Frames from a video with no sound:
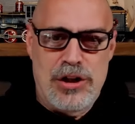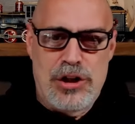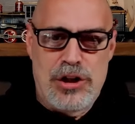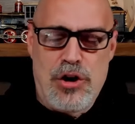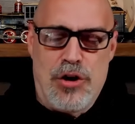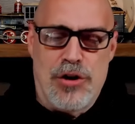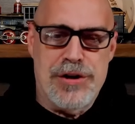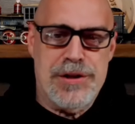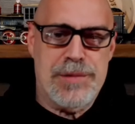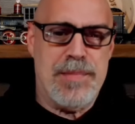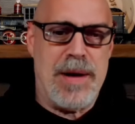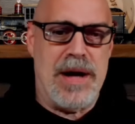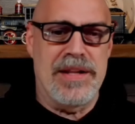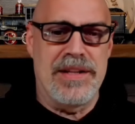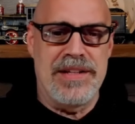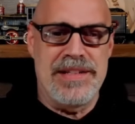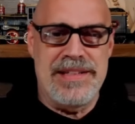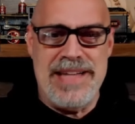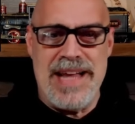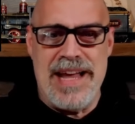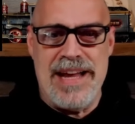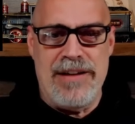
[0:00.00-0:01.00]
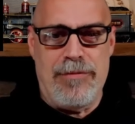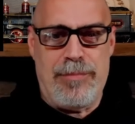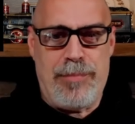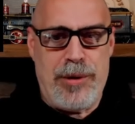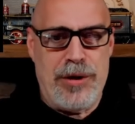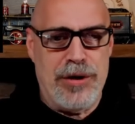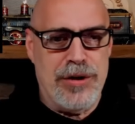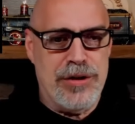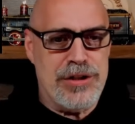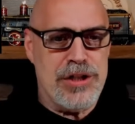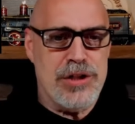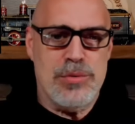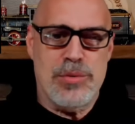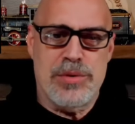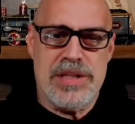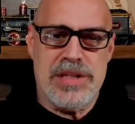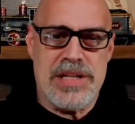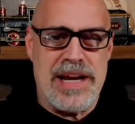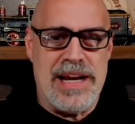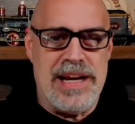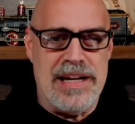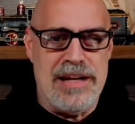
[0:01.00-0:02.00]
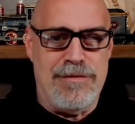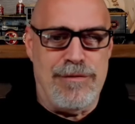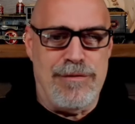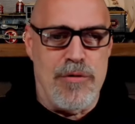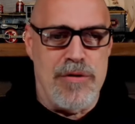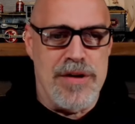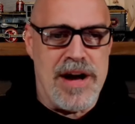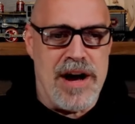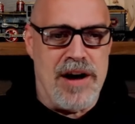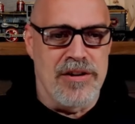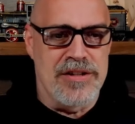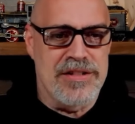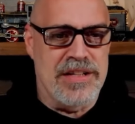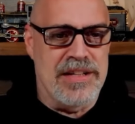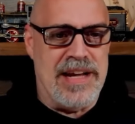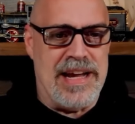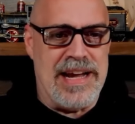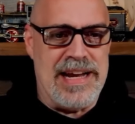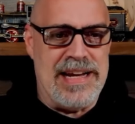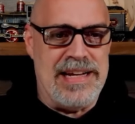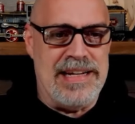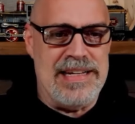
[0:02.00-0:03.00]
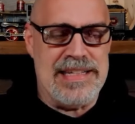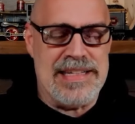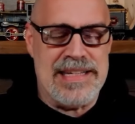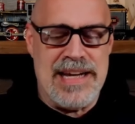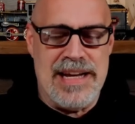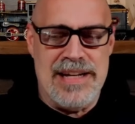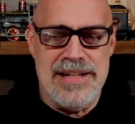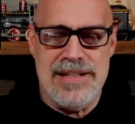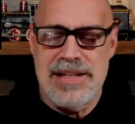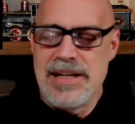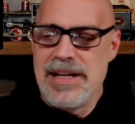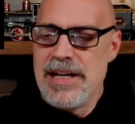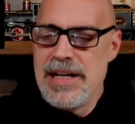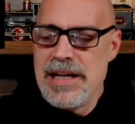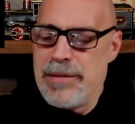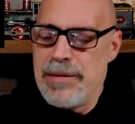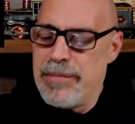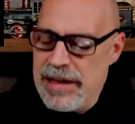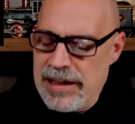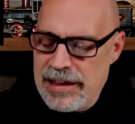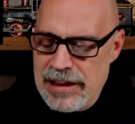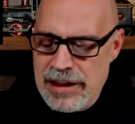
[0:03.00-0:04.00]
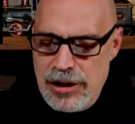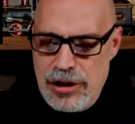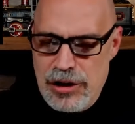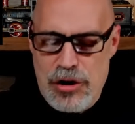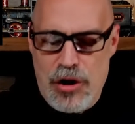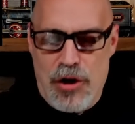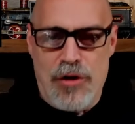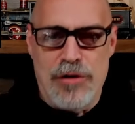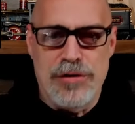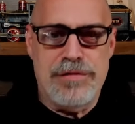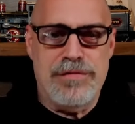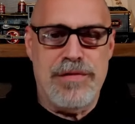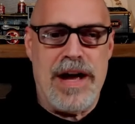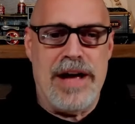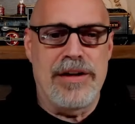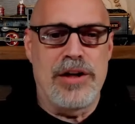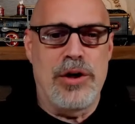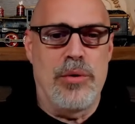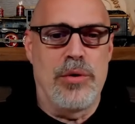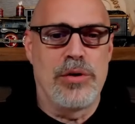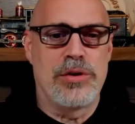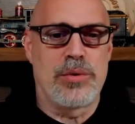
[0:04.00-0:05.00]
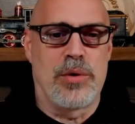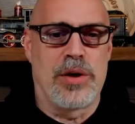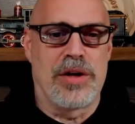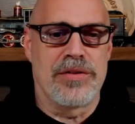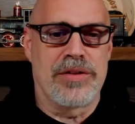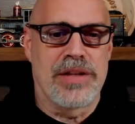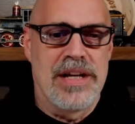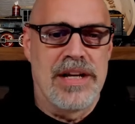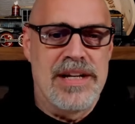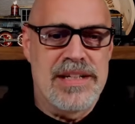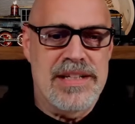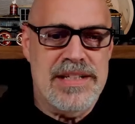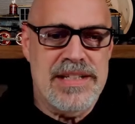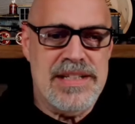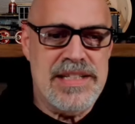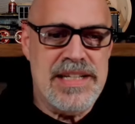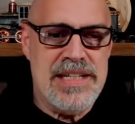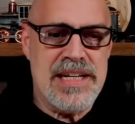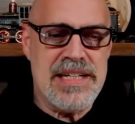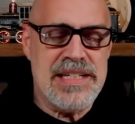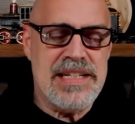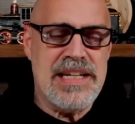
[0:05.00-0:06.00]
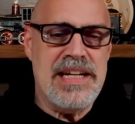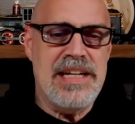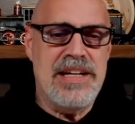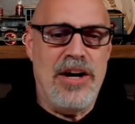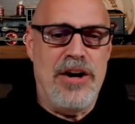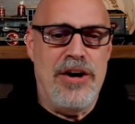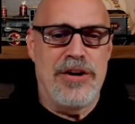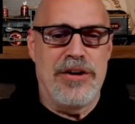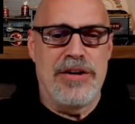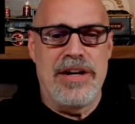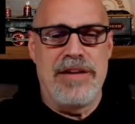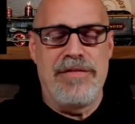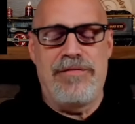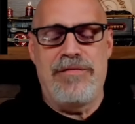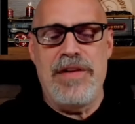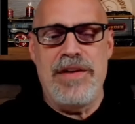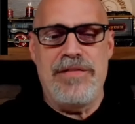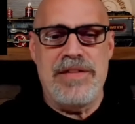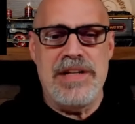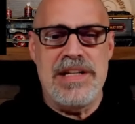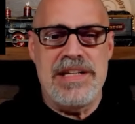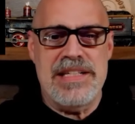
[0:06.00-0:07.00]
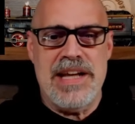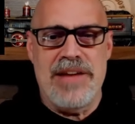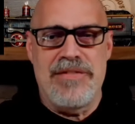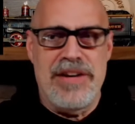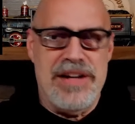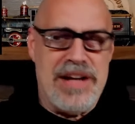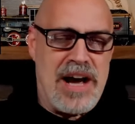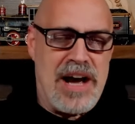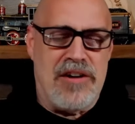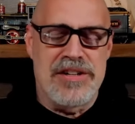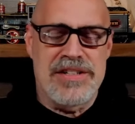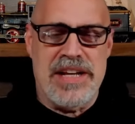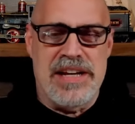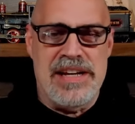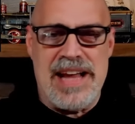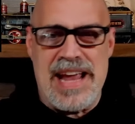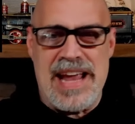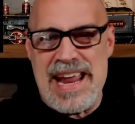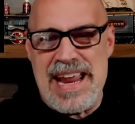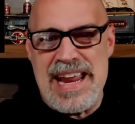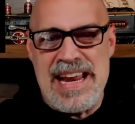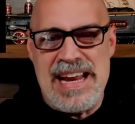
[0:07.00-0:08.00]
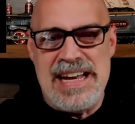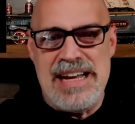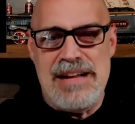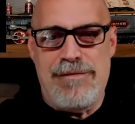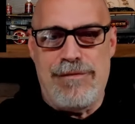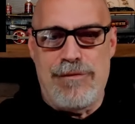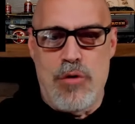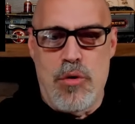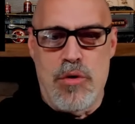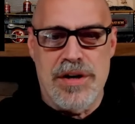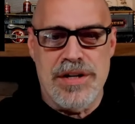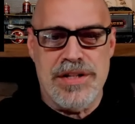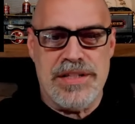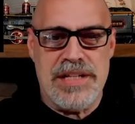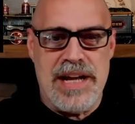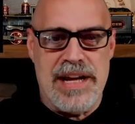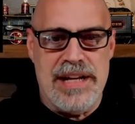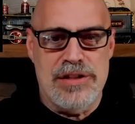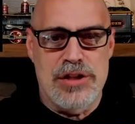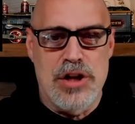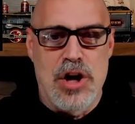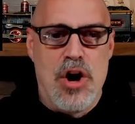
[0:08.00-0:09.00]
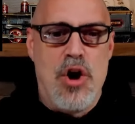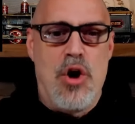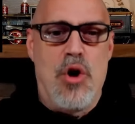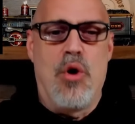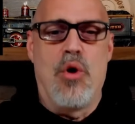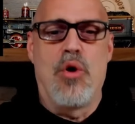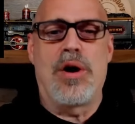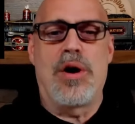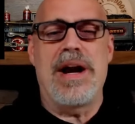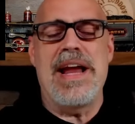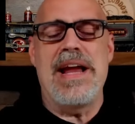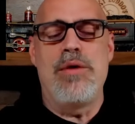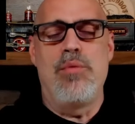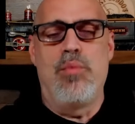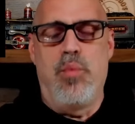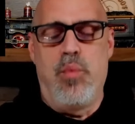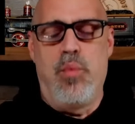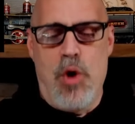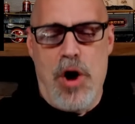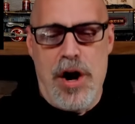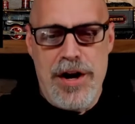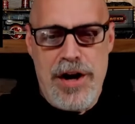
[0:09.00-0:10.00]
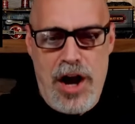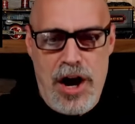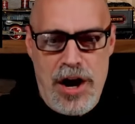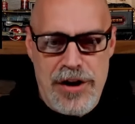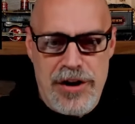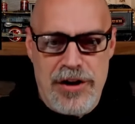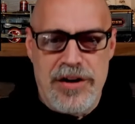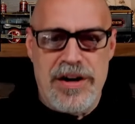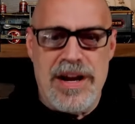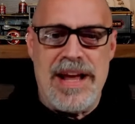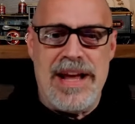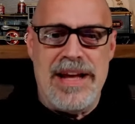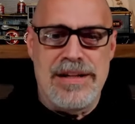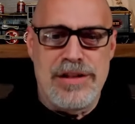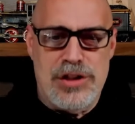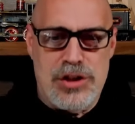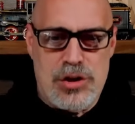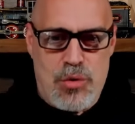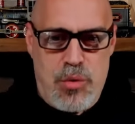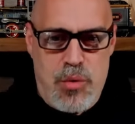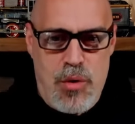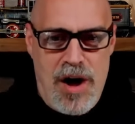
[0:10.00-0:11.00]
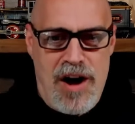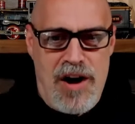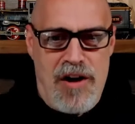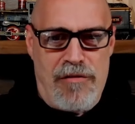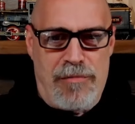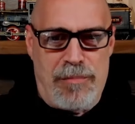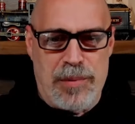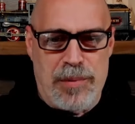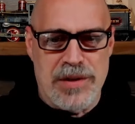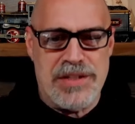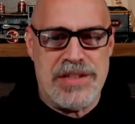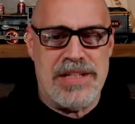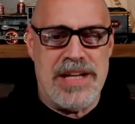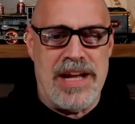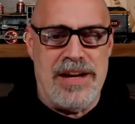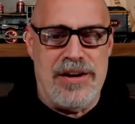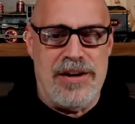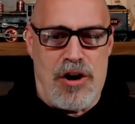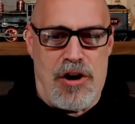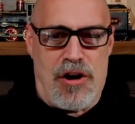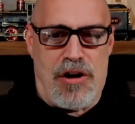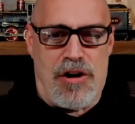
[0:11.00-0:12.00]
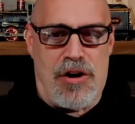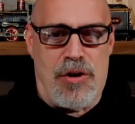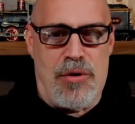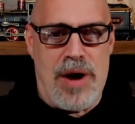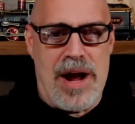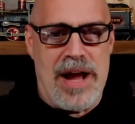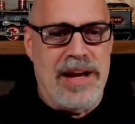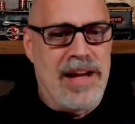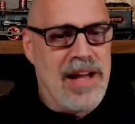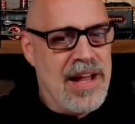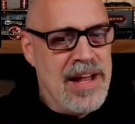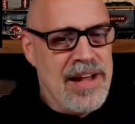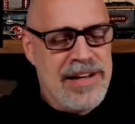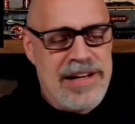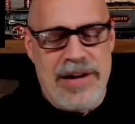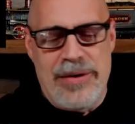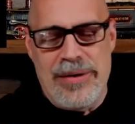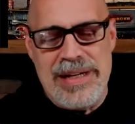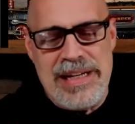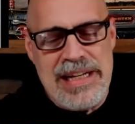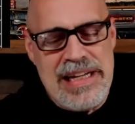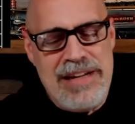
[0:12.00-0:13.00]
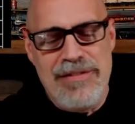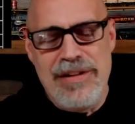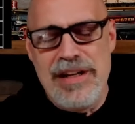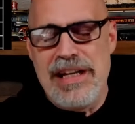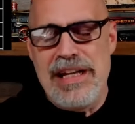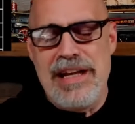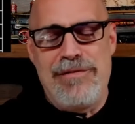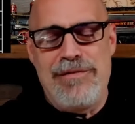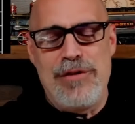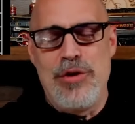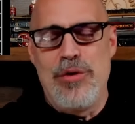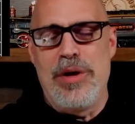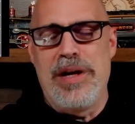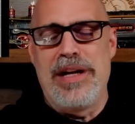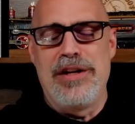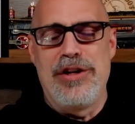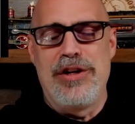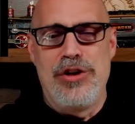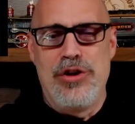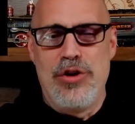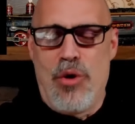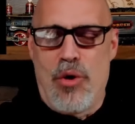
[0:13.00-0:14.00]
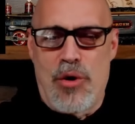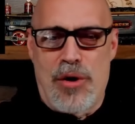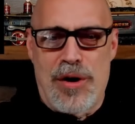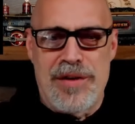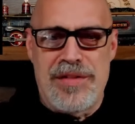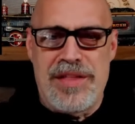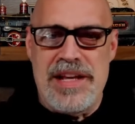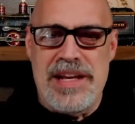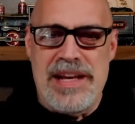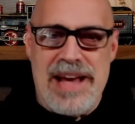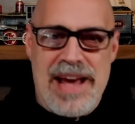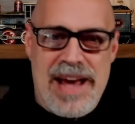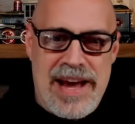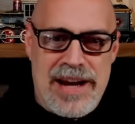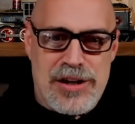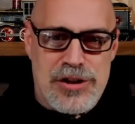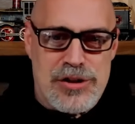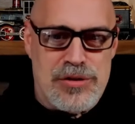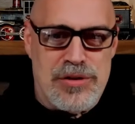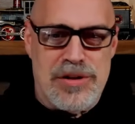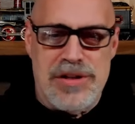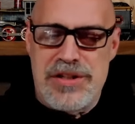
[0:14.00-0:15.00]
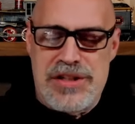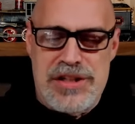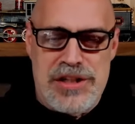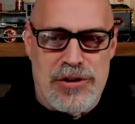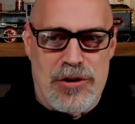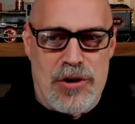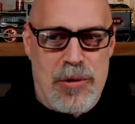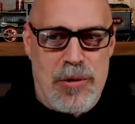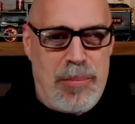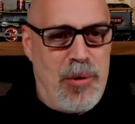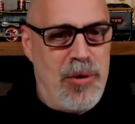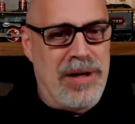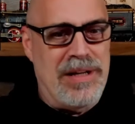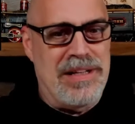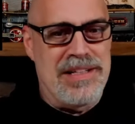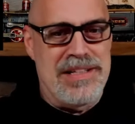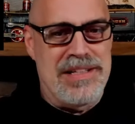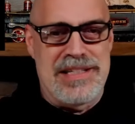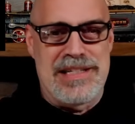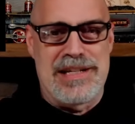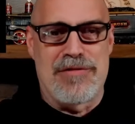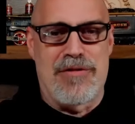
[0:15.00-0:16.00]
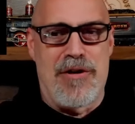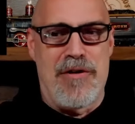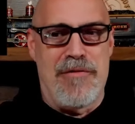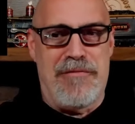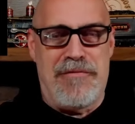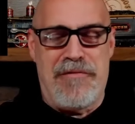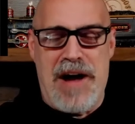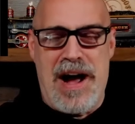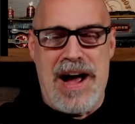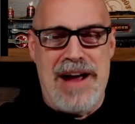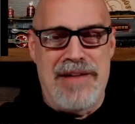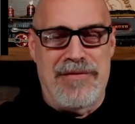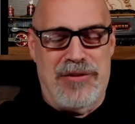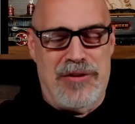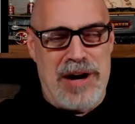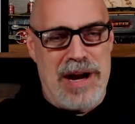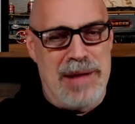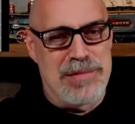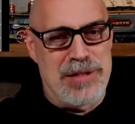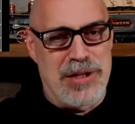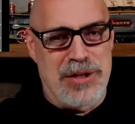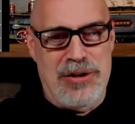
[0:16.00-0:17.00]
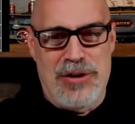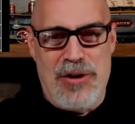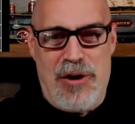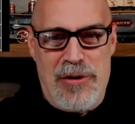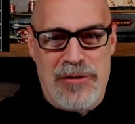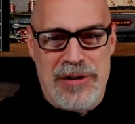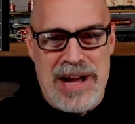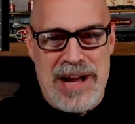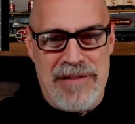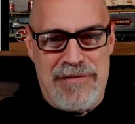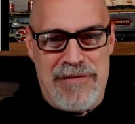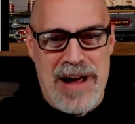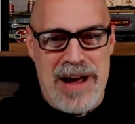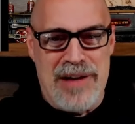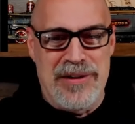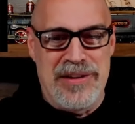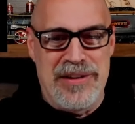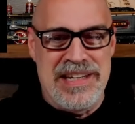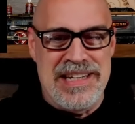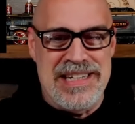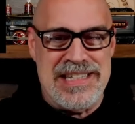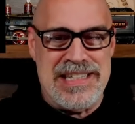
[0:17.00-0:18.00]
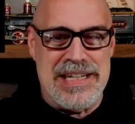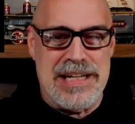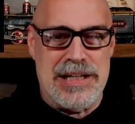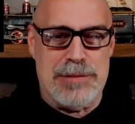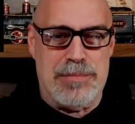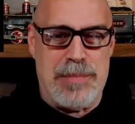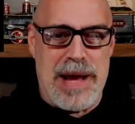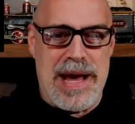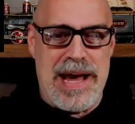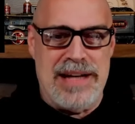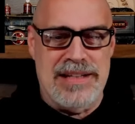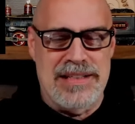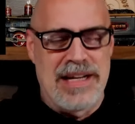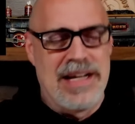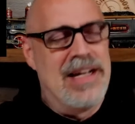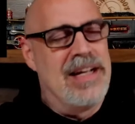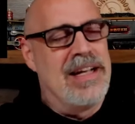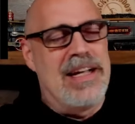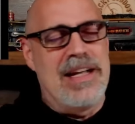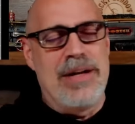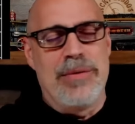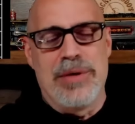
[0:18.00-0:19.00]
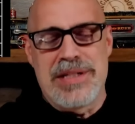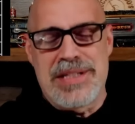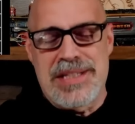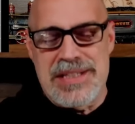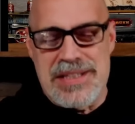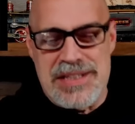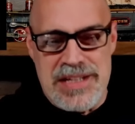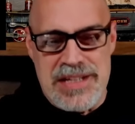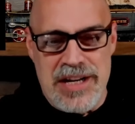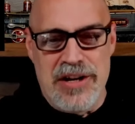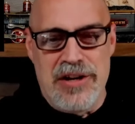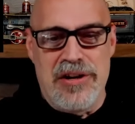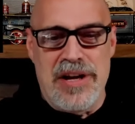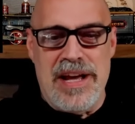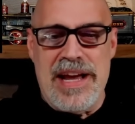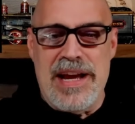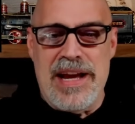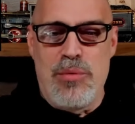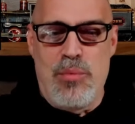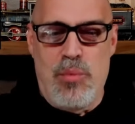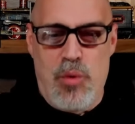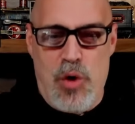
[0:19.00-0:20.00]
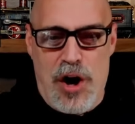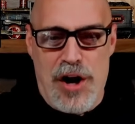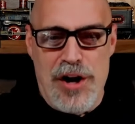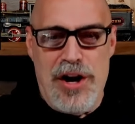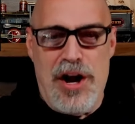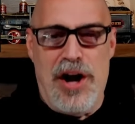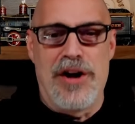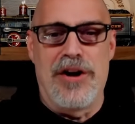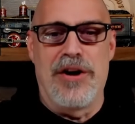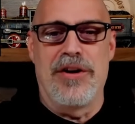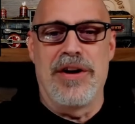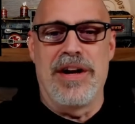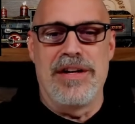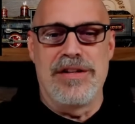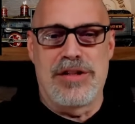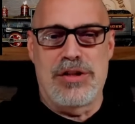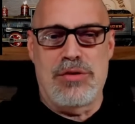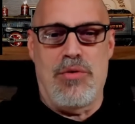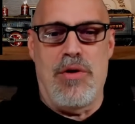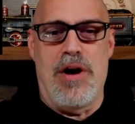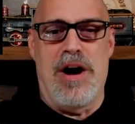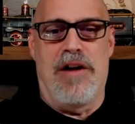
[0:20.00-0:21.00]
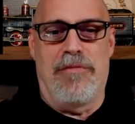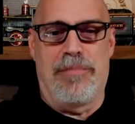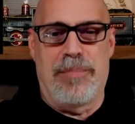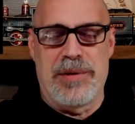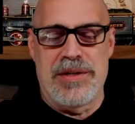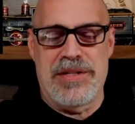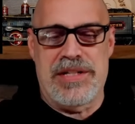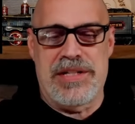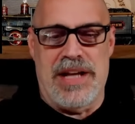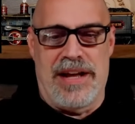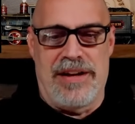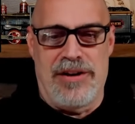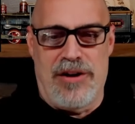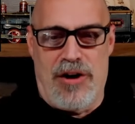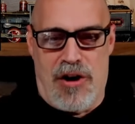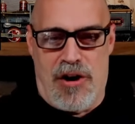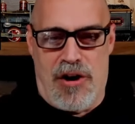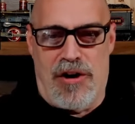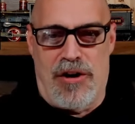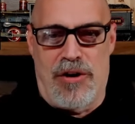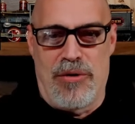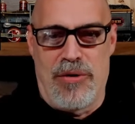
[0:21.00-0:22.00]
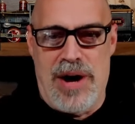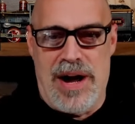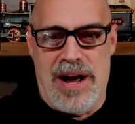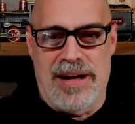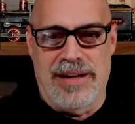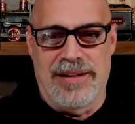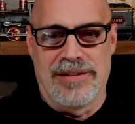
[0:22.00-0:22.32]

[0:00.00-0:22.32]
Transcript: Gold spot on the day of purchase was $84.80, meaning the gold's value was worth $1,657.84, or a 112% ROI. Now, even if you ignore the extra 0.05 grams of gold I found in these 6 bags, it was still a 112% ROI.